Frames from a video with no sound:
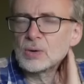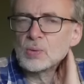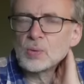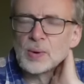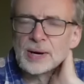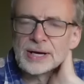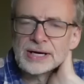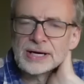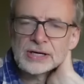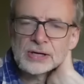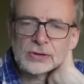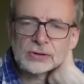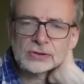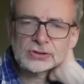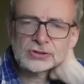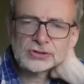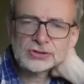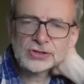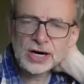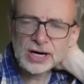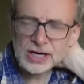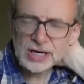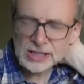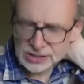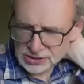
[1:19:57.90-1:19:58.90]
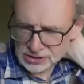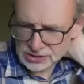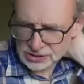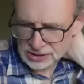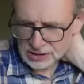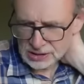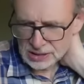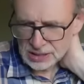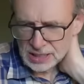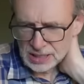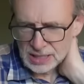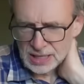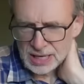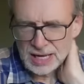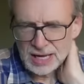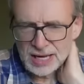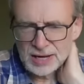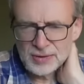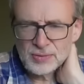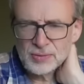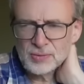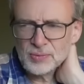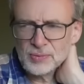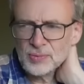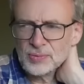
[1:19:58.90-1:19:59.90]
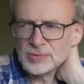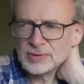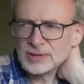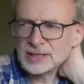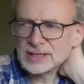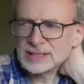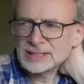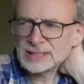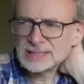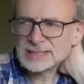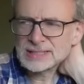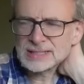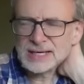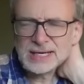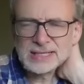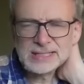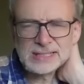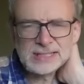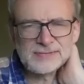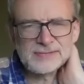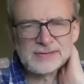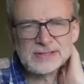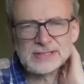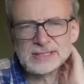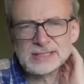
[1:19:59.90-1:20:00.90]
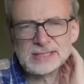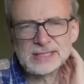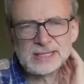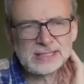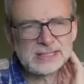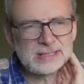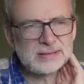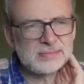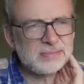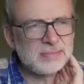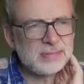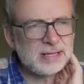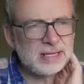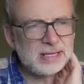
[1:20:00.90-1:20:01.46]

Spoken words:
win your trust. And decisiveness doesn't